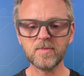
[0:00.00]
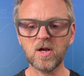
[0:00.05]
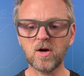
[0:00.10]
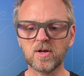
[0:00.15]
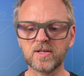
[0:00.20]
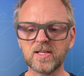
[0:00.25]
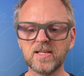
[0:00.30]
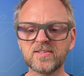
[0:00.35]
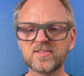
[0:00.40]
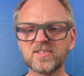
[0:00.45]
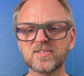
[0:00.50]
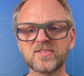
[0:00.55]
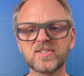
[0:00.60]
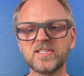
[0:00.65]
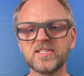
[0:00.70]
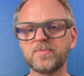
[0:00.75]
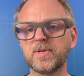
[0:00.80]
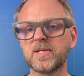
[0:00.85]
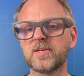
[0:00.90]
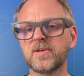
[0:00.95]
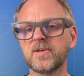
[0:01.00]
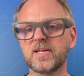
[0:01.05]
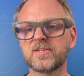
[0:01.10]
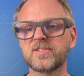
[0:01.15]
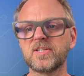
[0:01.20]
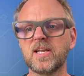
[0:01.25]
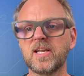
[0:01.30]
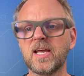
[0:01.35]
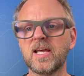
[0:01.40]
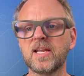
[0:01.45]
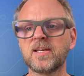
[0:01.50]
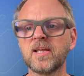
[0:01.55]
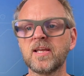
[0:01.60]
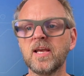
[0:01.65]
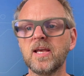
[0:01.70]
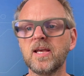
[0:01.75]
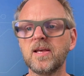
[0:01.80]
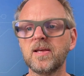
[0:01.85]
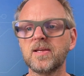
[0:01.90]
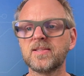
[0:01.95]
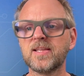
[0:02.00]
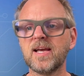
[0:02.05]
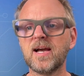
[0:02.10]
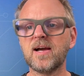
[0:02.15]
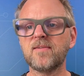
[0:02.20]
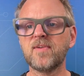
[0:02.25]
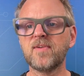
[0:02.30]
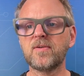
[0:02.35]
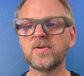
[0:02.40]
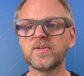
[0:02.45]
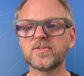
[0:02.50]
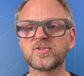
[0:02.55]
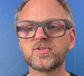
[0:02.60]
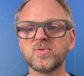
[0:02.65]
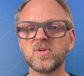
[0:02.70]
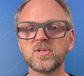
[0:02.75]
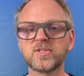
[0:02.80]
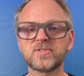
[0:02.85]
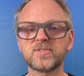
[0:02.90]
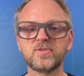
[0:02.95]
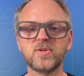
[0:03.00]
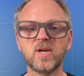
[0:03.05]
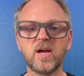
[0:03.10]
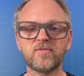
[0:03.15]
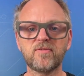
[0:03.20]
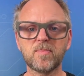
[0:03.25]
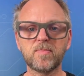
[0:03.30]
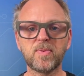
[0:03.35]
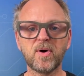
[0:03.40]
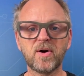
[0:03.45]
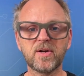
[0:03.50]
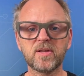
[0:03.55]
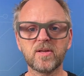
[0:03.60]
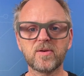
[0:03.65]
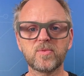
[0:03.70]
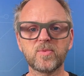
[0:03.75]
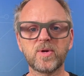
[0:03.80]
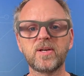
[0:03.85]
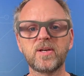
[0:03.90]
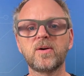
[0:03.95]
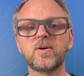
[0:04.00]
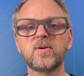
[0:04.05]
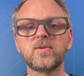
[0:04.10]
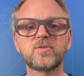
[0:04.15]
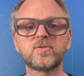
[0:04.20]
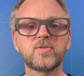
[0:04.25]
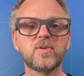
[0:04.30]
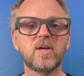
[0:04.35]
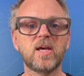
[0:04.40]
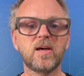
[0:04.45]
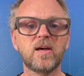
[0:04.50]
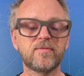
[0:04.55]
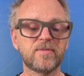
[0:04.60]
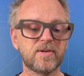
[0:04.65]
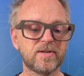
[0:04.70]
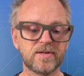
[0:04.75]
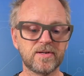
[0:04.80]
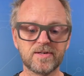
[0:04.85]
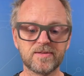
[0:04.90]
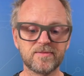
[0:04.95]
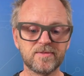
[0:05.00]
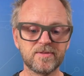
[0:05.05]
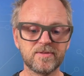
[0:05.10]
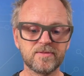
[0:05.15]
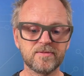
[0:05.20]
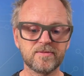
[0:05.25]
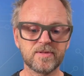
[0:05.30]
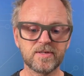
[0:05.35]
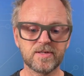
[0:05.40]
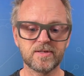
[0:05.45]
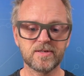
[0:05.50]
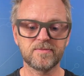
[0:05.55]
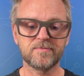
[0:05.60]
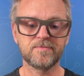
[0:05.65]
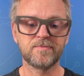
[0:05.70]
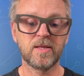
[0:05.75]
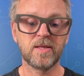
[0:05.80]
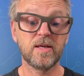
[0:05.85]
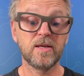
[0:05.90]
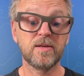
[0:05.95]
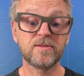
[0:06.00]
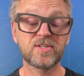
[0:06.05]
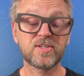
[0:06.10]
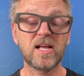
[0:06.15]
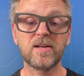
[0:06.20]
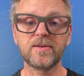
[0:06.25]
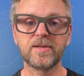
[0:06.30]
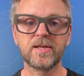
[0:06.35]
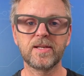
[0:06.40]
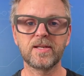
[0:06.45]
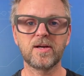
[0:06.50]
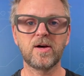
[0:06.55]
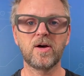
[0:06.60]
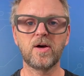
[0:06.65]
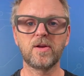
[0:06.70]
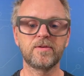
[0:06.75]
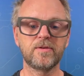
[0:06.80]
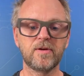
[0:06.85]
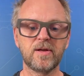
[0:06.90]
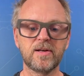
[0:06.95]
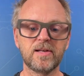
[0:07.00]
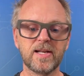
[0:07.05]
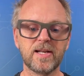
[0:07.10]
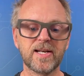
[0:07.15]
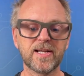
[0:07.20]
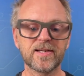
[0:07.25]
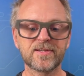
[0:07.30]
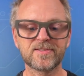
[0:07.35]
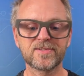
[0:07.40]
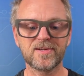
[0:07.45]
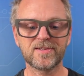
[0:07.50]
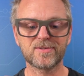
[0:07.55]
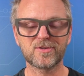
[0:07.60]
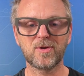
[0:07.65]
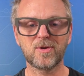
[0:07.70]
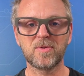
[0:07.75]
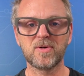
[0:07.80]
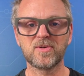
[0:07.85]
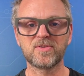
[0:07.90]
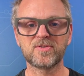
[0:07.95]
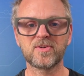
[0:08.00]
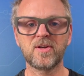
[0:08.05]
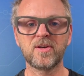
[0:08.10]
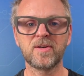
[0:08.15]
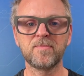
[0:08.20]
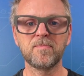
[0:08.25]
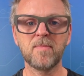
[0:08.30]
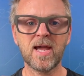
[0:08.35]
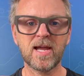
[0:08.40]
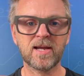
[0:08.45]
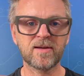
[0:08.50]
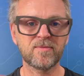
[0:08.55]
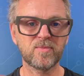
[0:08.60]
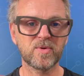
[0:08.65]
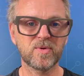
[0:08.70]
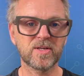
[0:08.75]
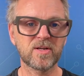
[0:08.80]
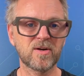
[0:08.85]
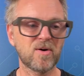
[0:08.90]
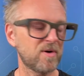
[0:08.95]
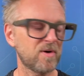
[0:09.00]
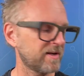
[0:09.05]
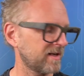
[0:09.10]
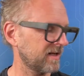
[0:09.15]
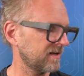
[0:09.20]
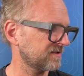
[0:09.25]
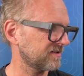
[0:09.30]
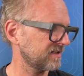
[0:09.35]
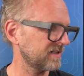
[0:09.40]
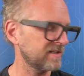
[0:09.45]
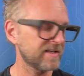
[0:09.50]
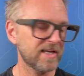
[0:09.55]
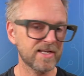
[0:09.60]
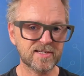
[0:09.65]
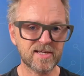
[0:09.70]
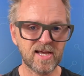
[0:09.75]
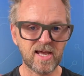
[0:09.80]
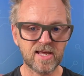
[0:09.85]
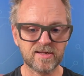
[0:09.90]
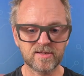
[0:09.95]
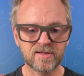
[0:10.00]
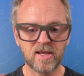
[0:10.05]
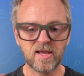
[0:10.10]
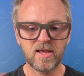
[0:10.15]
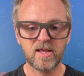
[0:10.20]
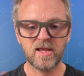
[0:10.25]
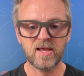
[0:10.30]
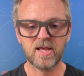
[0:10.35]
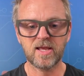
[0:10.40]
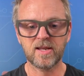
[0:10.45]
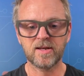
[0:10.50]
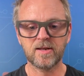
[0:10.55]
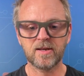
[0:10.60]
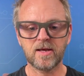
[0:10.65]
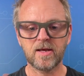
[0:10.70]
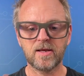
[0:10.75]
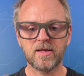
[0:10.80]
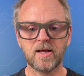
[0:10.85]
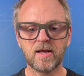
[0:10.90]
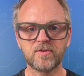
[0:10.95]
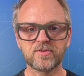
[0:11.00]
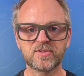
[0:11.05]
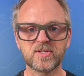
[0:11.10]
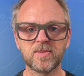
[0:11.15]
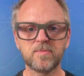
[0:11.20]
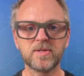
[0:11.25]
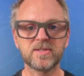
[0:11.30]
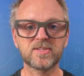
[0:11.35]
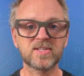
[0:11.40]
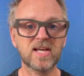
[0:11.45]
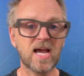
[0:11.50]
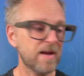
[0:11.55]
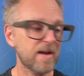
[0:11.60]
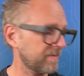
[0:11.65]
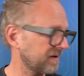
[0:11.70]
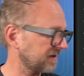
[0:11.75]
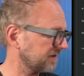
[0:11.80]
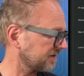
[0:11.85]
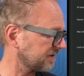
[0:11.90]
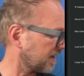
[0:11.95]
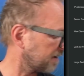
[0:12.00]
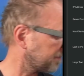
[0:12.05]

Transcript: but it's a TCP connection. And there are various tools. You have a PuTTY on Windows, you have a um, Telnet on, on Linux uh, terminals. On Mac, we call it NC Netcat. And I'll simply type in the